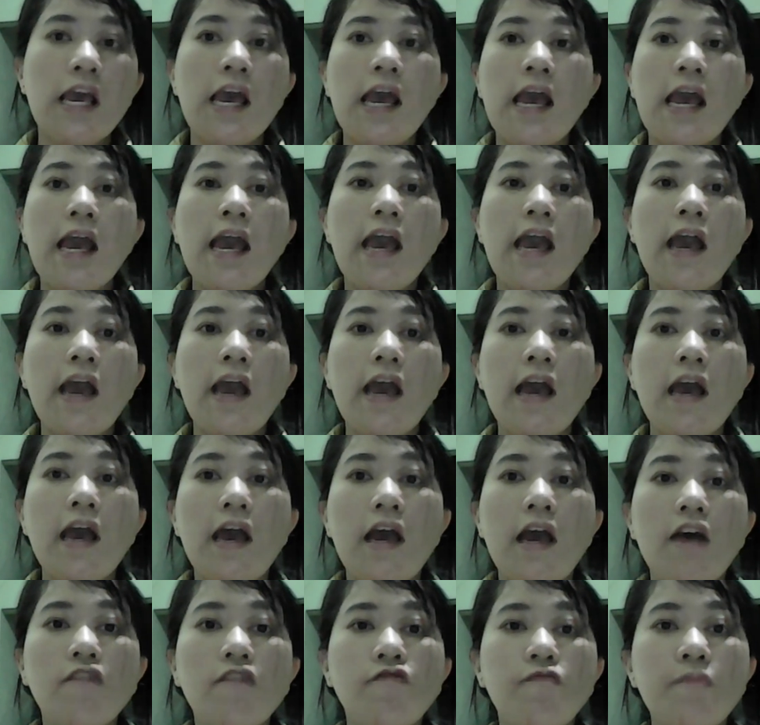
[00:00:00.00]

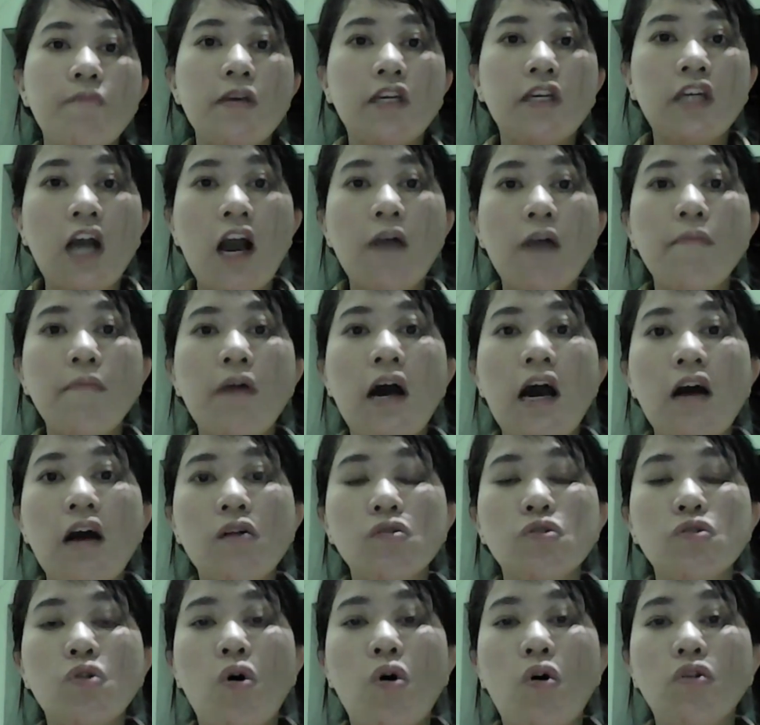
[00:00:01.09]
have become
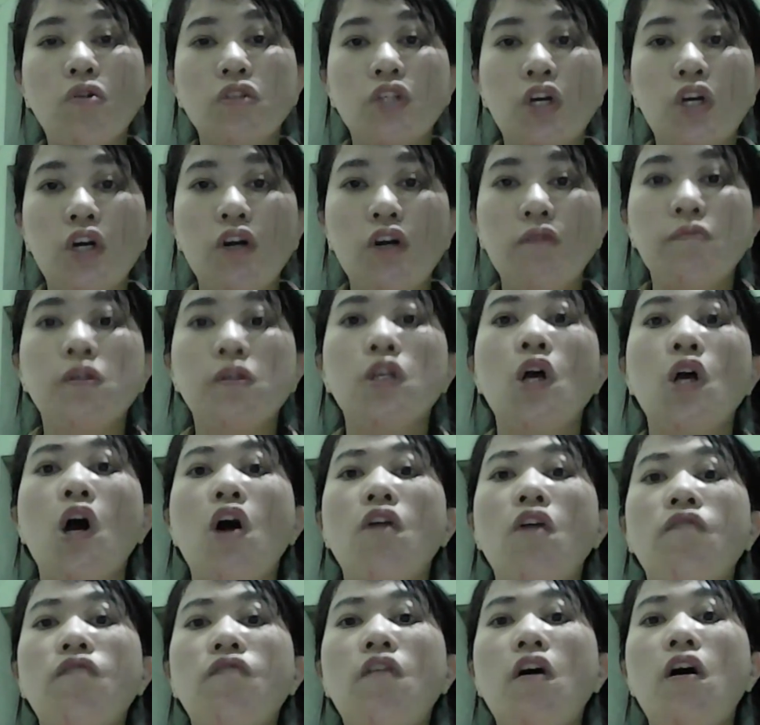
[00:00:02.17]
household terms
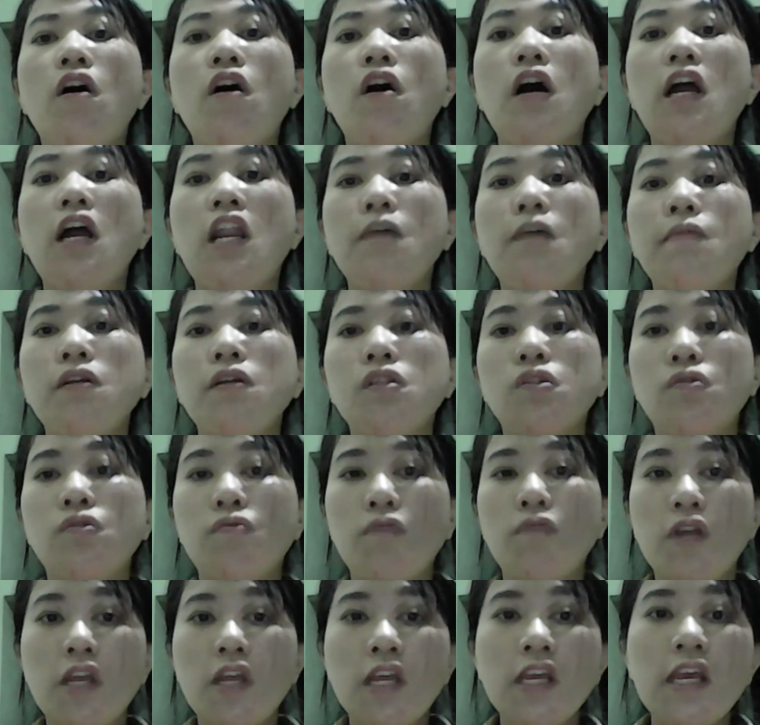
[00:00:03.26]
for
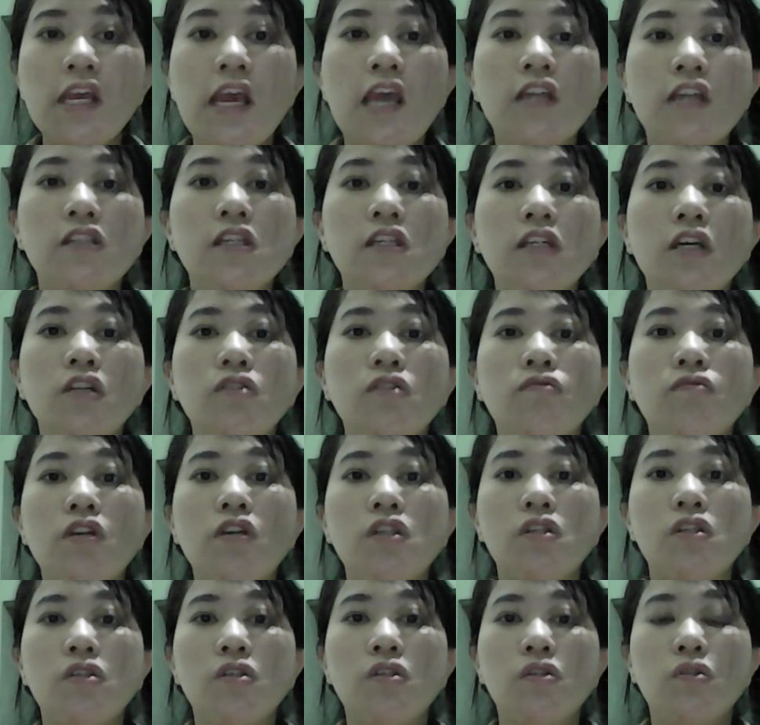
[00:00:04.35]
elementary and secondary
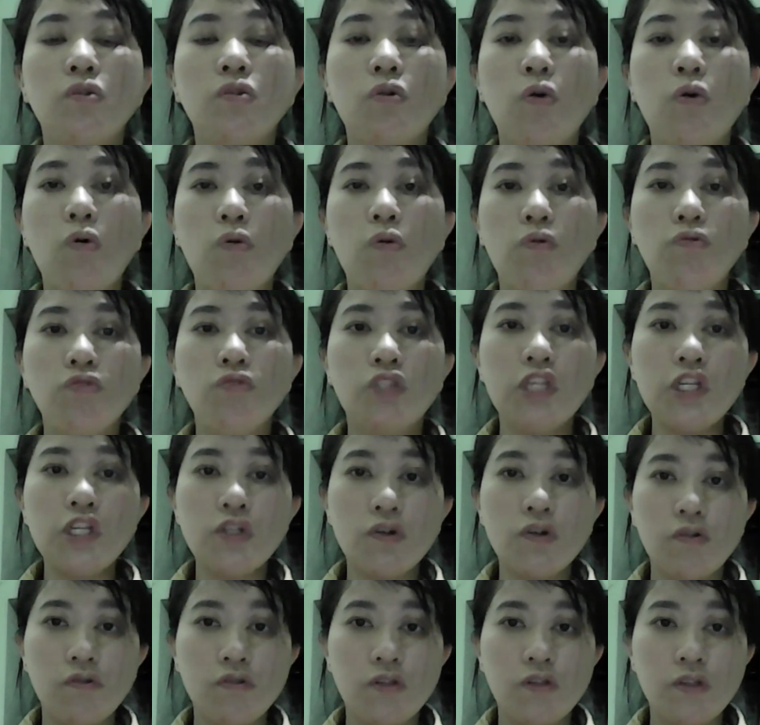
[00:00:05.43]
school
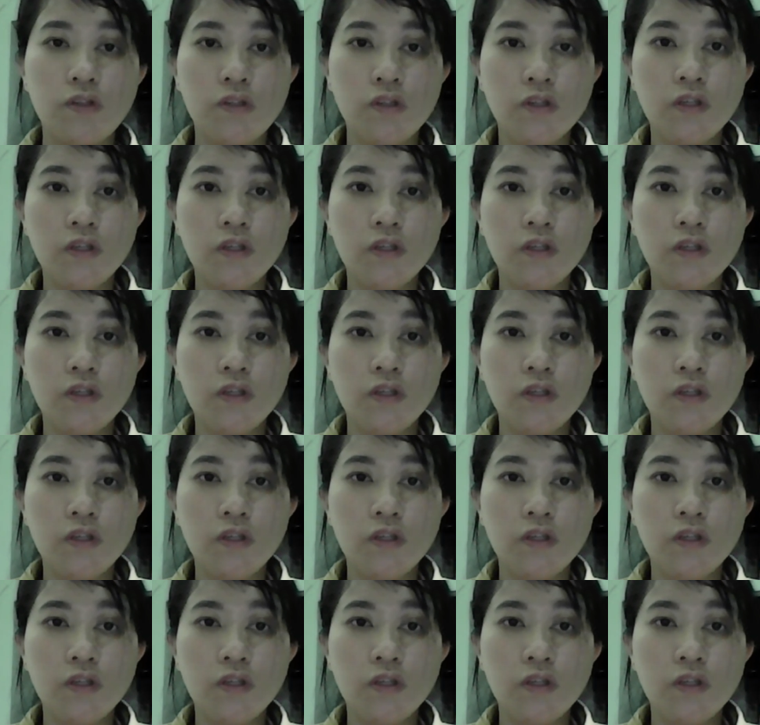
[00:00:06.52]
teachers.